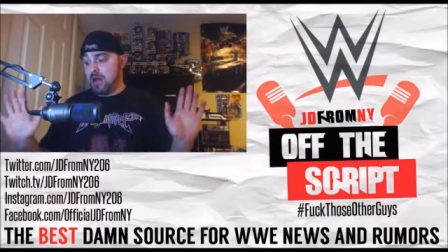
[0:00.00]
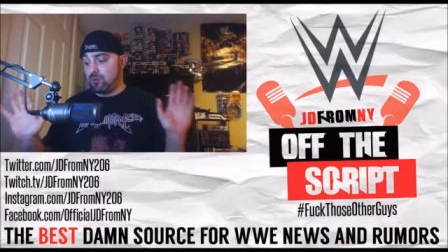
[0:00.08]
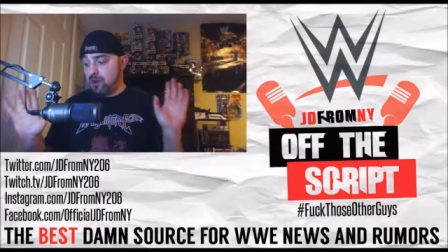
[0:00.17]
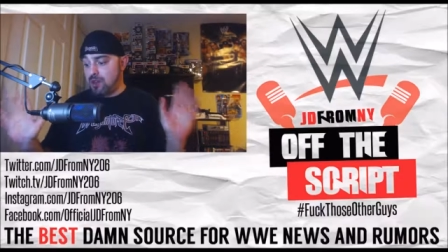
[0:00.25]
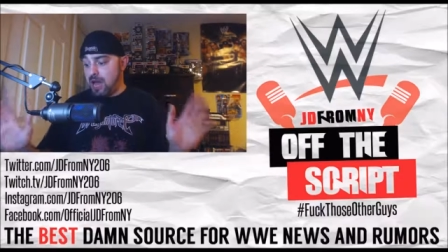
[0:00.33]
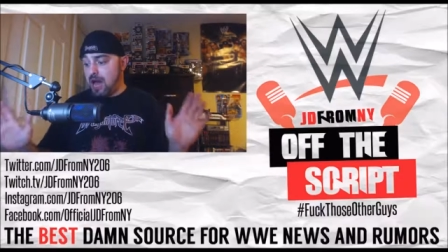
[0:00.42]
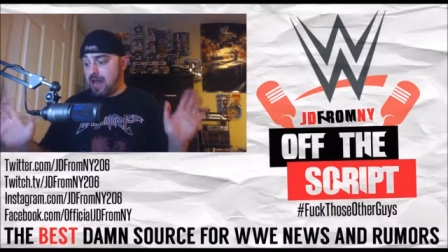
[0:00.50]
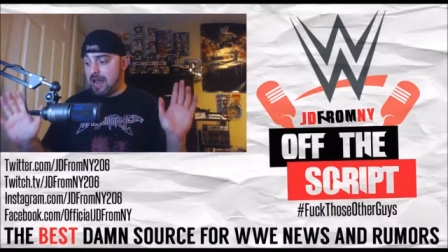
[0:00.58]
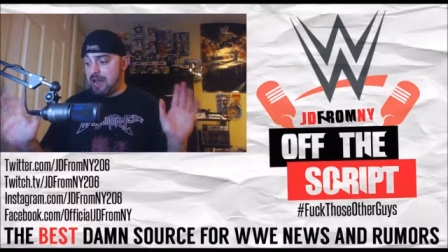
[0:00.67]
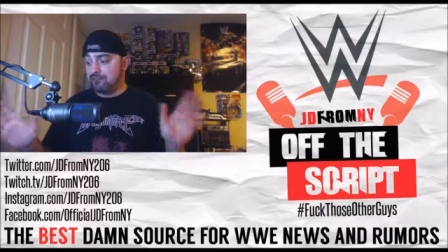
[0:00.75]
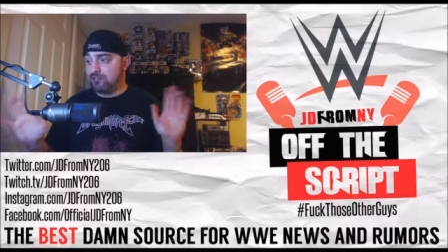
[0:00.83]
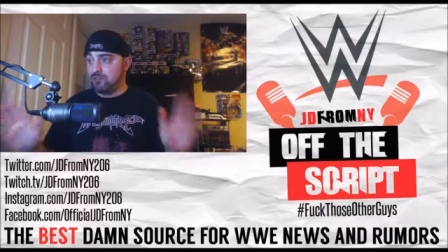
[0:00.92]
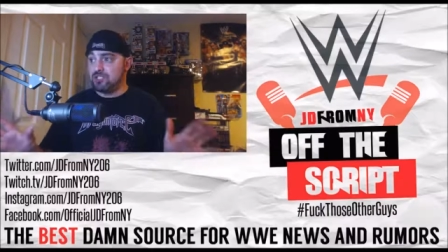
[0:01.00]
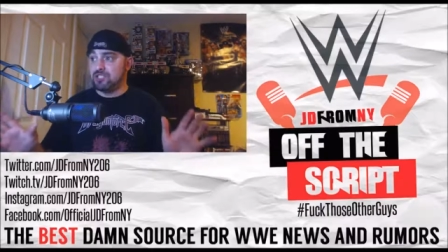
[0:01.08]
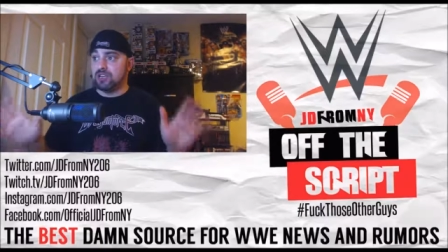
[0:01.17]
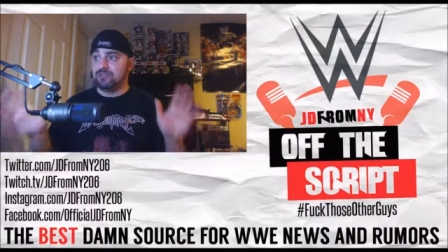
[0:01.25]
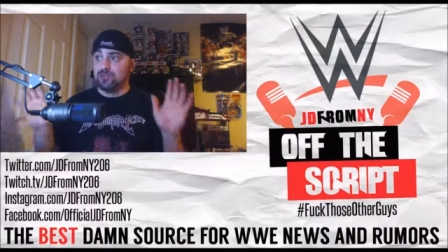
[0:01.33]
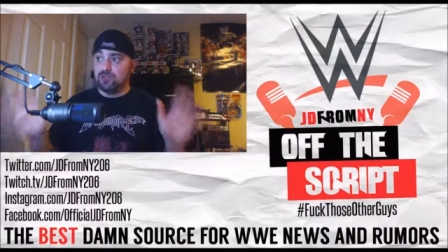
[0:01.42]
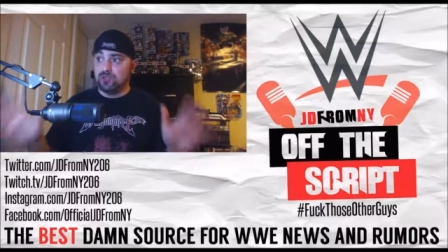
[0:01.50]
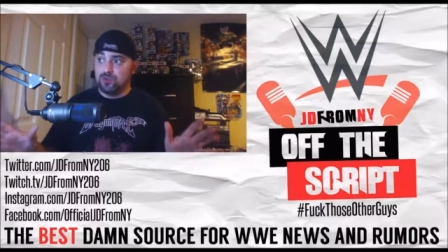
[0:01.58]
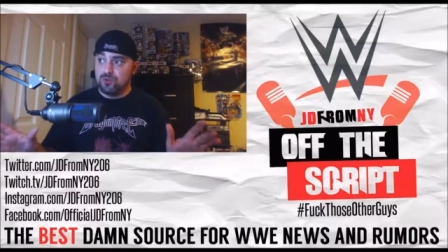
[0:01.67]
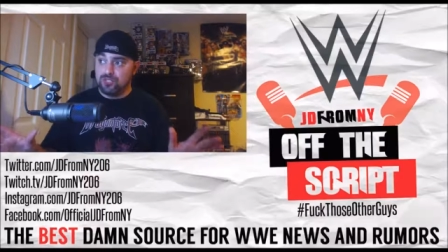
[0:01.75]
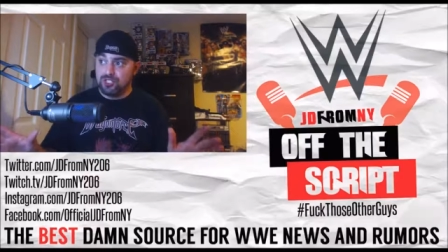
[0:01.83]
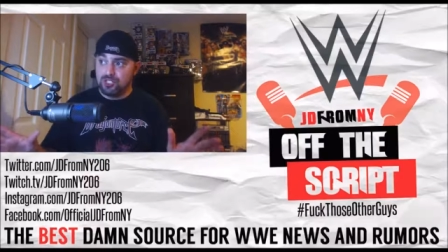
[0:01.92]
I would not have Rusev
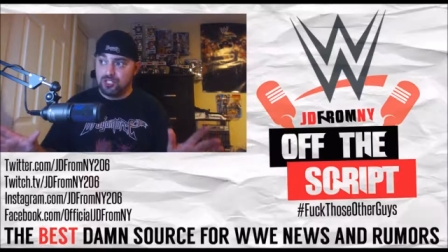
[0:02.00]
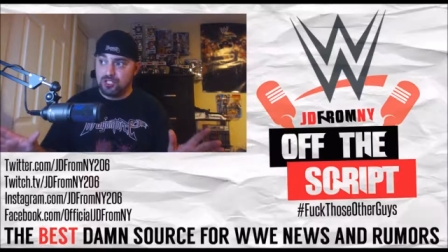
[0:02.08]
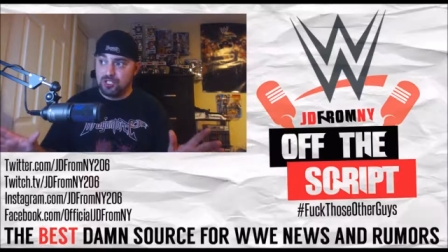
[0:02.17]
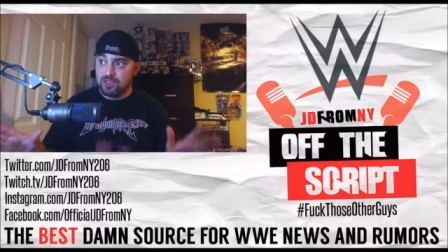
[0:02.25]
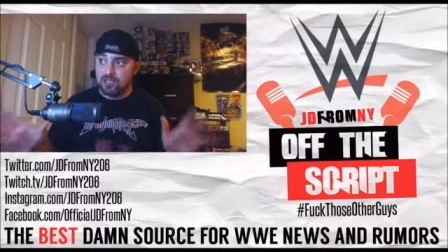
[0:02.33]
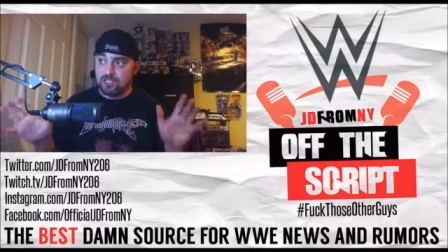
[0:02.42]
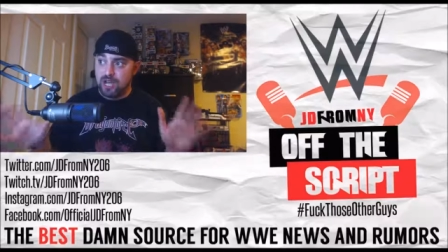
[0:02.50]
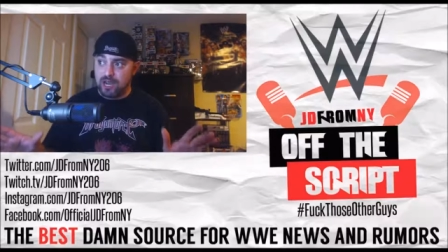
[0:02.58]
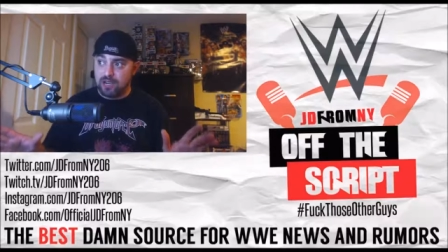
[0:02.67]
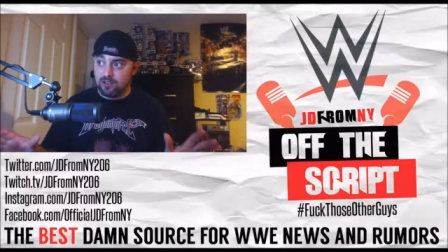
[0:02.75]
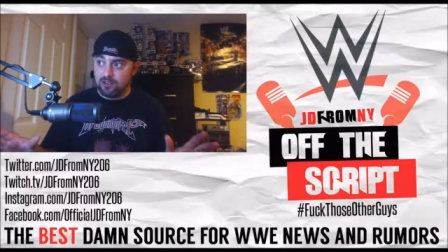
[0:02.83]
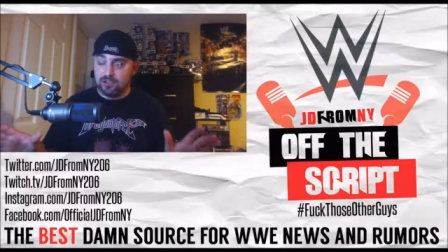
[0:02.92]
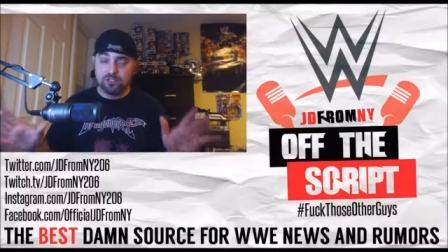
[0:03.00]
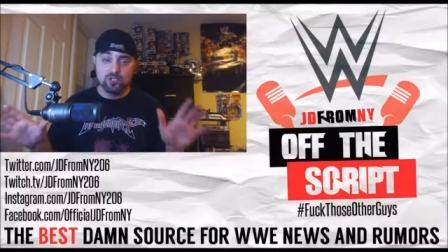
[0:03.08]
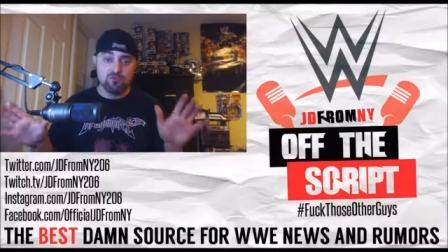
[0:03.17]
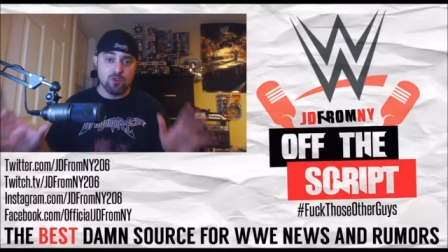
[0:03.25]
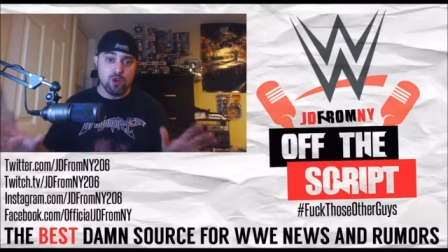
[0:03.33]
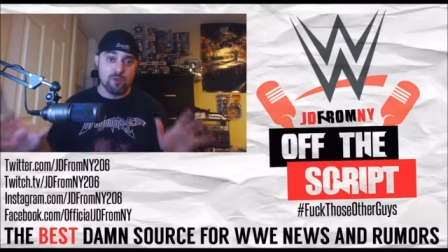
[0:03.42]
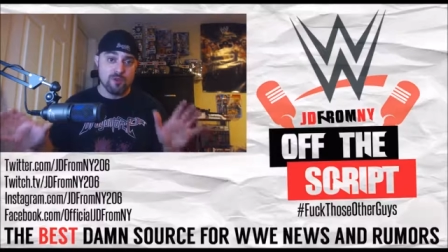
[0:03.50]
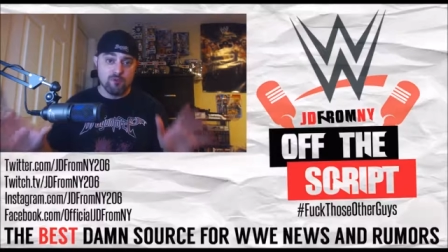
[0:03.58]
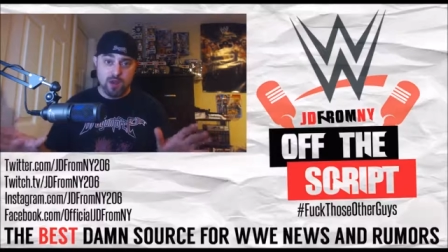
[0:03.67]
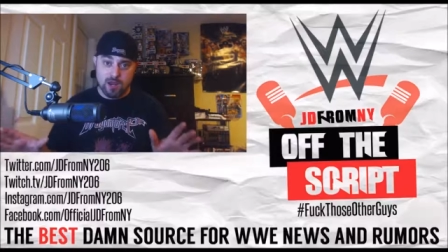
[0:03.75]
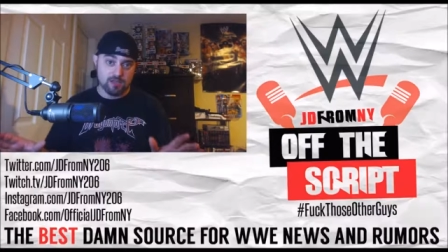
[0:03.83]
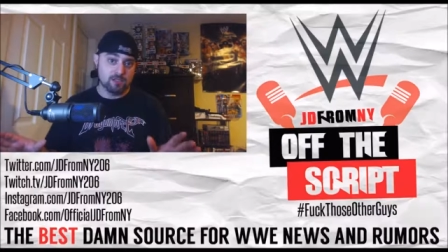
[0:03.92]
lose the title to
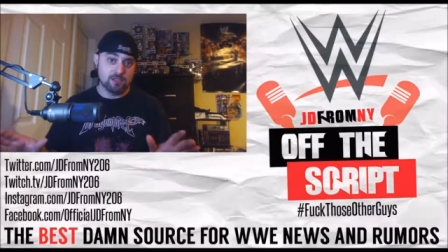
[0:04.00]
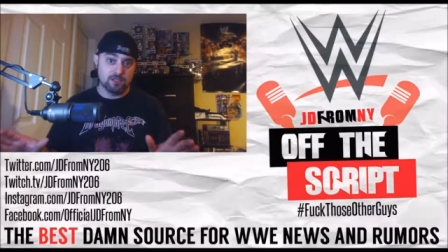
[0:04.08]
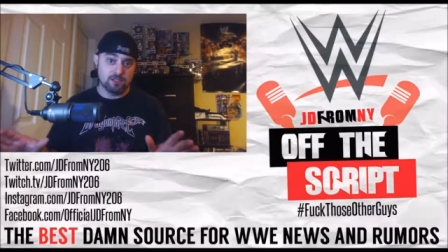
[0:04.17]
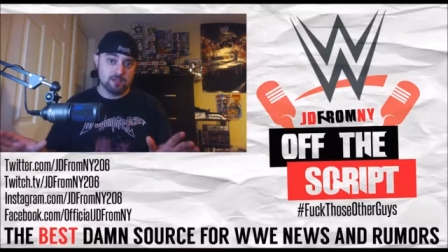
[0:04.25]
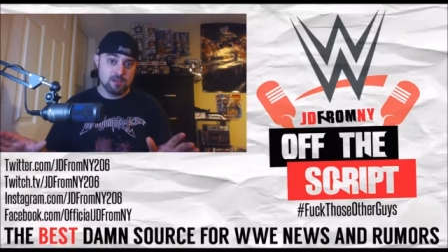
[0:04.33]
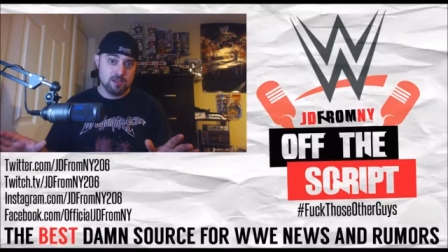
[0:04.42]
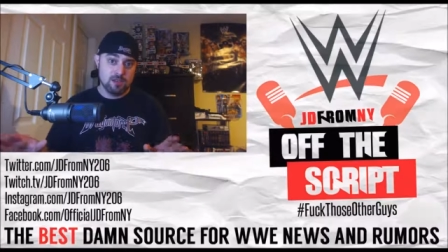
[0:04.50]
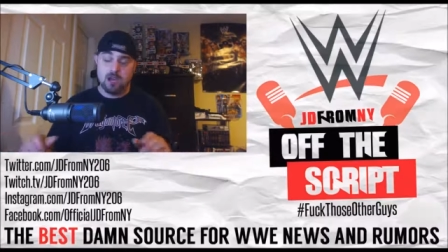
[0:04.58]
Roman Reigns.